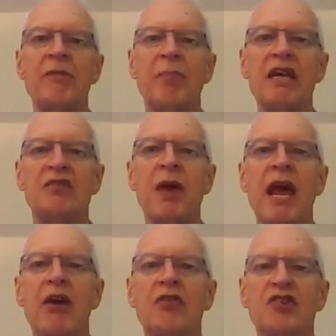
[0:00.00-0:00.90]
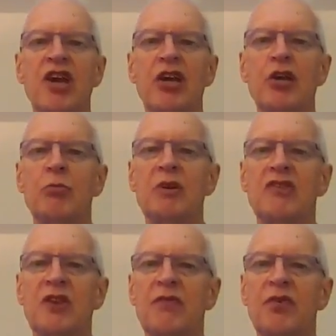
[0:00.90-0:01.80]
base pair in the genome is
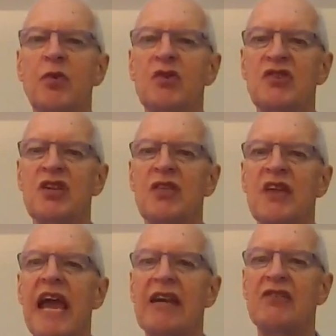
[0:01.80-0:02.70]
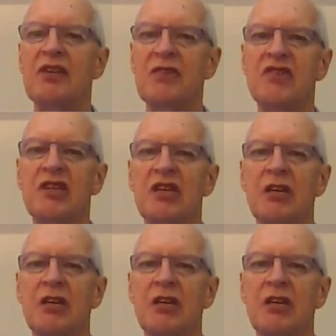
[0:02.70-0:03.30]
influencing the activity